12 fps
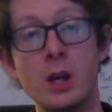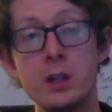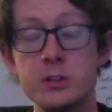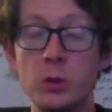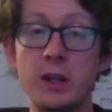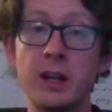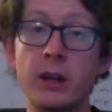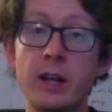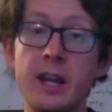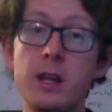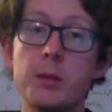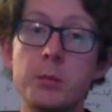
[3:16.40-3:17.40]
So
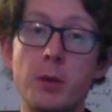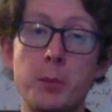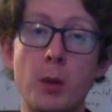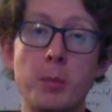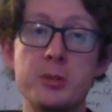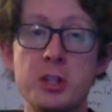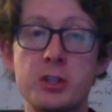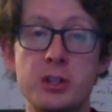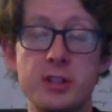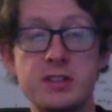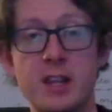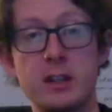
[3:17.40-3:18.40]
clearly my proposition
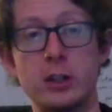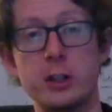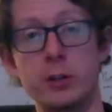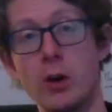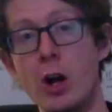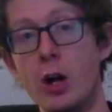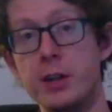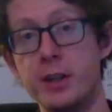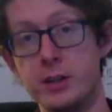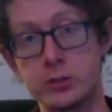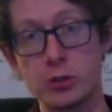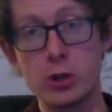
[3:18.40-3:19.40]
I said earlier on
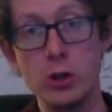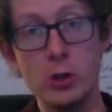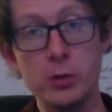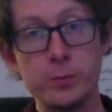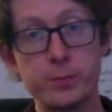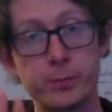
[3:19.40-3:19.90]
is true,